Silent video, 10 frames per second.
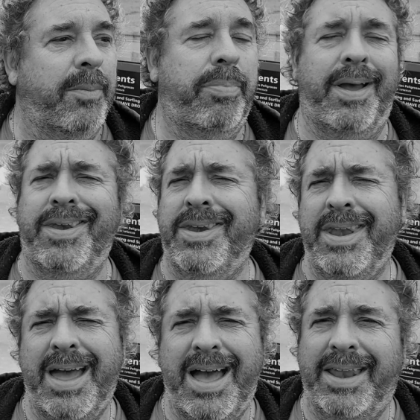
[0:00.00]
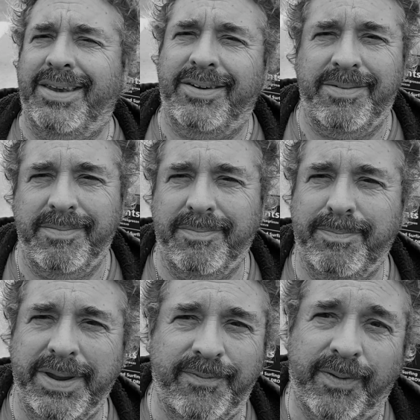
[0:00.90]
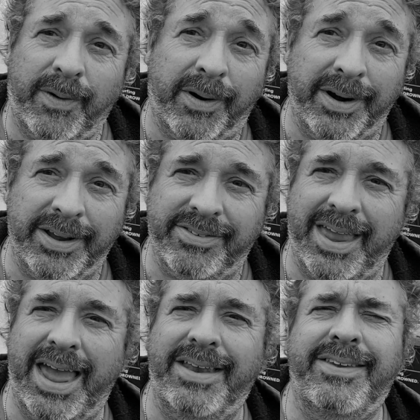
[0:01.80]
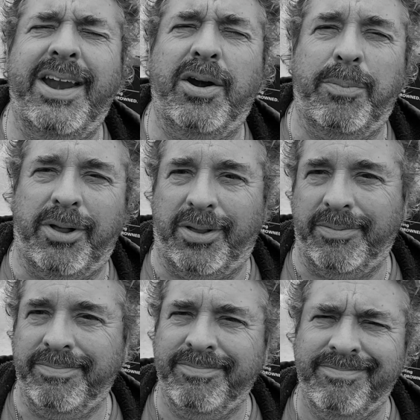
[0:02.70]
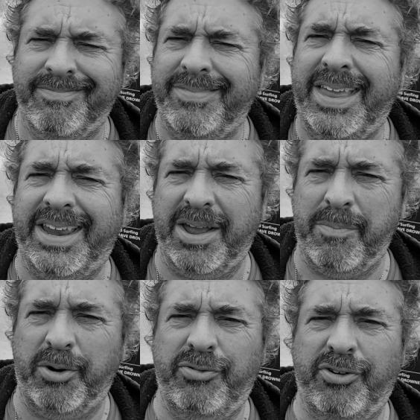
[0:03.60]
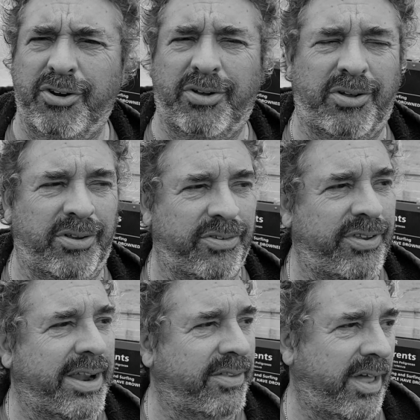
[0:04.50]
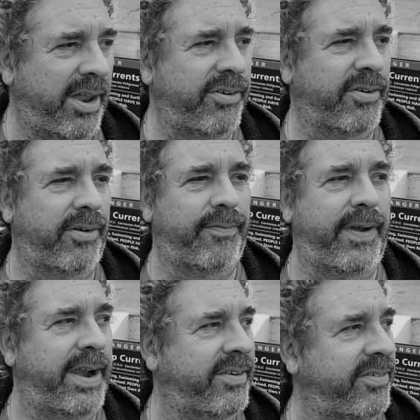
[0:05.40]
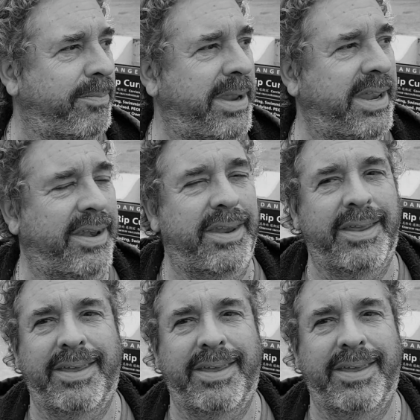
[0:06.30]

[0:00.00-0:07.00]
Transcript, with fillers: but not before it's had terrible, like, emotional and psychological effects. I mean,